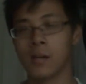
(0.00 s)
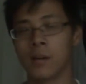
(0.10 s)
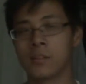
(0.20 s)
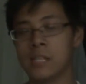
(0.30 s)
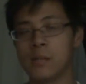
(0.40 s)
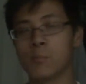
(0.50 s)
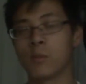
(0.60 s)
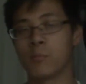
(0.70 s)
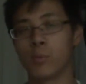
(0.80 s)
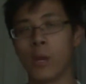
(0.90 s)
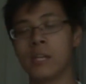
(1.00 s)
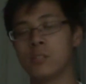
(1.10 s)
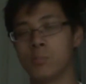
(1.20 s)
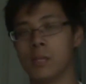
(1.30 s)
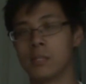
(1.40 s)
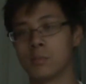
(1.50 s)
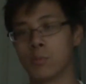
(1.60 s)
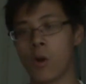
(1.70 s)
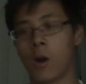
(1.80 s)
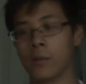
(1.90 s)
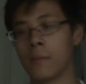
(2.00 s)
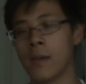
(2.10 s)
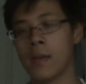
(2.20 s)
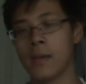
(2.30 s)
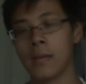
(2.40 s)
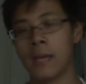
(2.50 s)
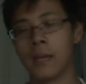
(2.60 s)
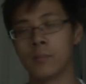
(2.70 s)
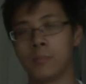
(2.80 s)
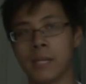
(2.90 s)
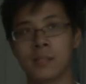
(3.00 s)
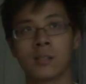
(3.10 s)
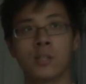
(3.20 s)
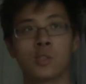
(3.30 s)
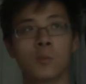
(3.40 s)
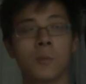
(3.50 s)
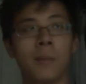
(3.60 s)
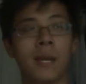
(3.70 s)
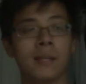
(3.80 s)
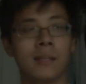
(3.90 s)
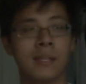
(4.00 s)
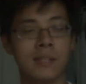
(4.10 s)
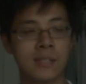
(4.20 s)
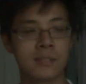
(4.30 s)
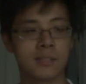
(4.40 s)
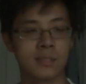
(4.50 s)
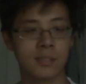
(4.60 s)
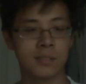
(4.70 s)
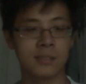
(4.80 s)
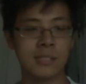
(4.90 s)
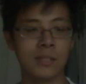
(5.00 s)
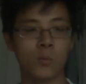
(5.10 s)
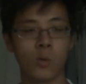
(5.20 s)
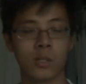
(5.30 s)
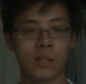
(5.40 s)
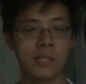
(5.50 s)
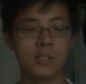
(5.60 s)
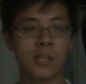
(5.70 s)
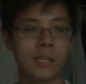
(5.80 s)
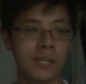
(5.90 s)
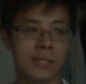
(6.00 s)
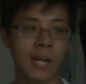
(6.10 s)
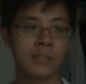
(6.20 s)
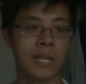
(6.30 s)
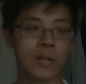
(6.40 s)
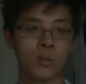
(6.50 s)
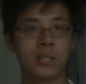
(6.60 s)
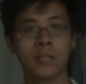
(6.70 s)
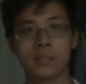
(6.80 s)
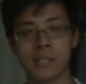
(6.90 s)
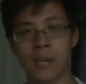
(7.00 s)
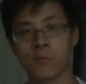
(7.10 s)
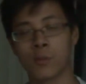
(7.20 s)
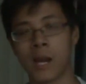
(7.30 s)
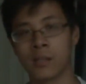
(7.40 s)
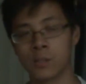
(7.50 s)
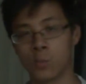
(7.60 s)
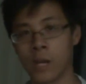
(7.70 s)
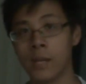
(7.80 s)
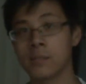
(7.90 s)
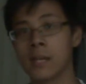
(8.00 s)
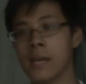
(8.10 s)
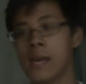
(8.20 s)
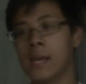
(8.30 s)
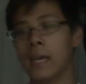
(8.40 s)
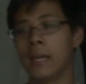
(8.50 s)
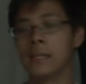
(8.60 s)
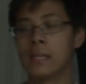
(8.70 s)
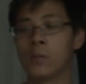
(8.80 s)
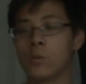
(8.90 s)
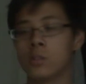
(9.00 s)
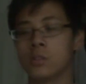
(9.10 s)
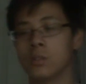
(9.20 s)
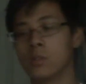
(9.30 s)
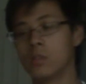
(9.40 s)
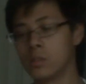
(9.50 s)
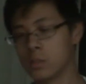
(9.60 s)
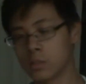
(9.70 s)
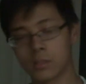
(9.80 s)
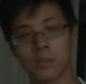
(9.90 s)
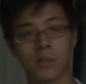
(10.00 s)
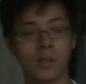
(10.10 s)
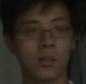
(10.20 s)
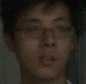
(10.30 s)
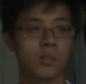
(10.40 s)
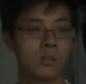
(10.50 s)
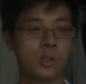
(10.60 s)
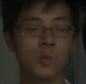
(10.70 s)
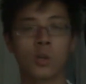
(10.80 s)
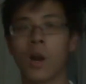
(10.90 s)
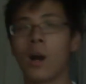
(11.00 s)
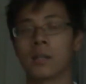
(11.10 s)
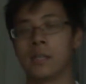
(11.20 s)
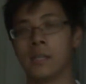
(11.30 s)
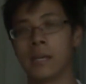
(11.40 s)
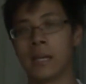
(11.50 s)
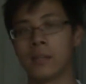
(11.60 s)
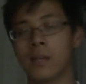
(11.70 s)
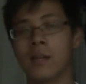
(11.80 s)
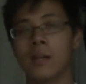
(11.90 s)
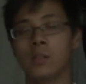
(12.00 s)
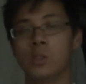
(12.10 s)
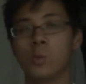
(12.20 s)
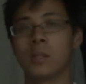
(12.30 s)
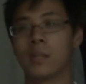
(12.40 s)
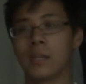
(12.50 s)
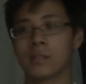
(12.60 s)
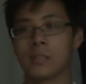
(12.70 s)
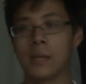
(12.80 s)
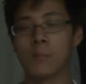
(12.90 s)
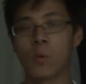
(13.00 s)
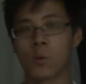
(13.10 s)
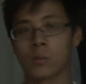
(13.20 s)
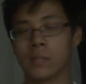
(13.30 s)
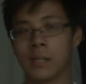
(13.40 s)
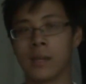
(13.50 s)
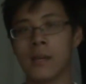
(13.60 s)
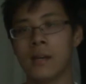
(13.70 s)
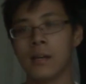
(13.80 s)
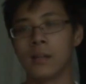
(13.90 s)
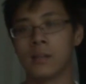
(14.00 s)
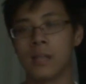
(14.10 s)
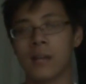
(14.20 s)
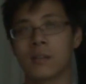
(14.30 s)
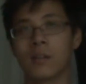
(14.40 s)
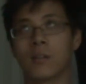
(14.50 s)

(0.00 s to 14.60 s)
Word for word: a theme of brains beats brawn. And basically Superman in this scene, was, he, he had gotten arrogant and forgotten his ways, and he was just too cocky and doing things immorally. Not